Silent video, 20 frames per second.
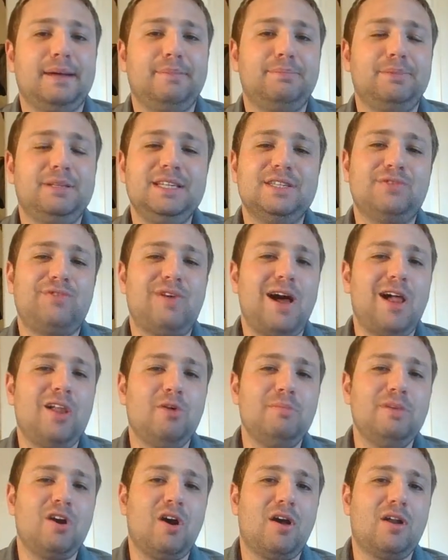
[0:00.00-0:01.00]
Please
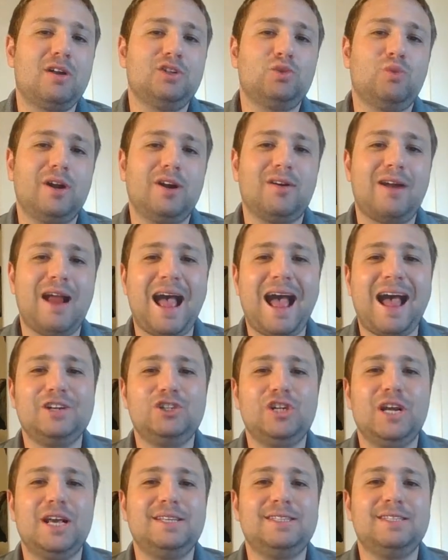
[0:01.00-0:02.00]
follow me on Twitter
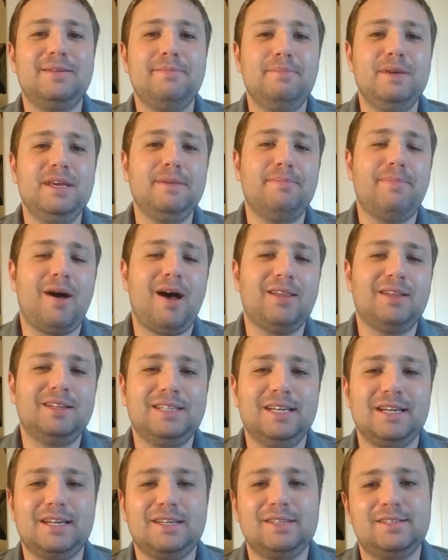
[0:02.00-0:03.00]
at
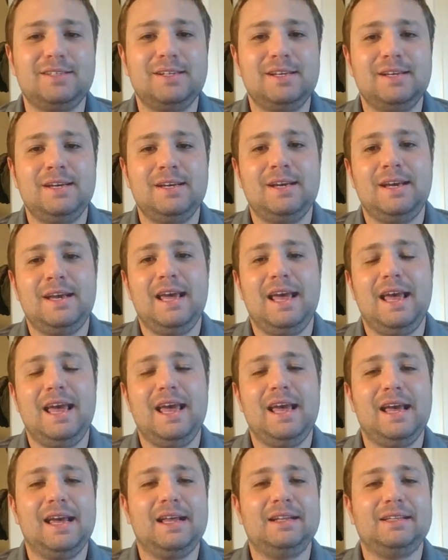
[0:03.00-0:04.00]
JasonBPolitics,
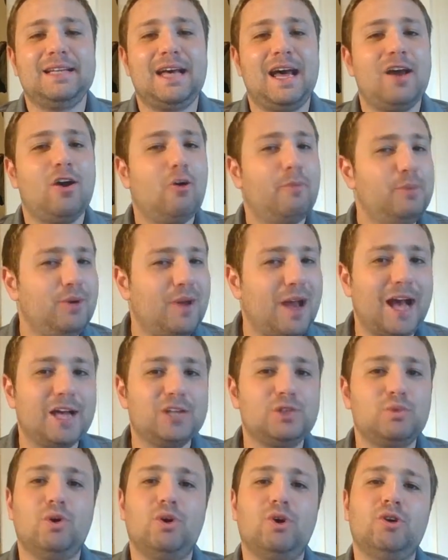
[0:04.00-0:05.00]
and I hope you
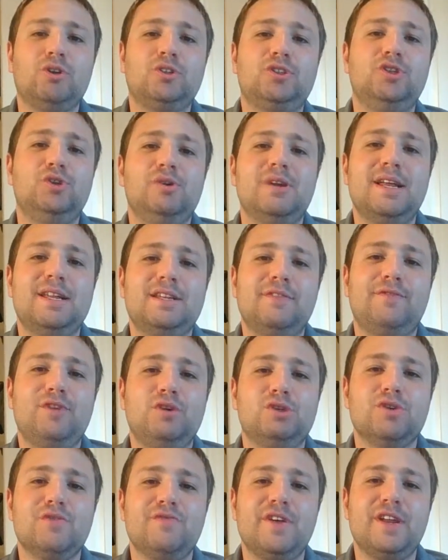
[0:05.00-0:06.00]
guys will tune in to
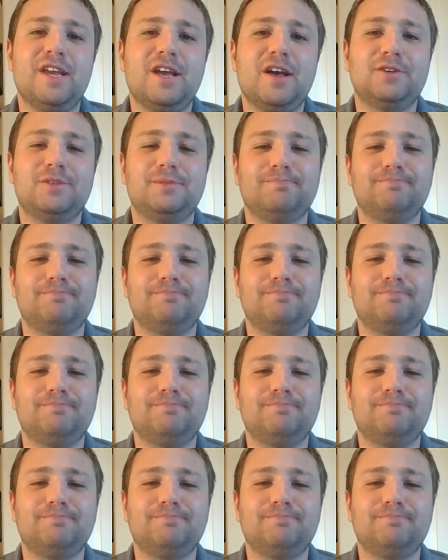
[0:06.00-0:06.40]
future videos.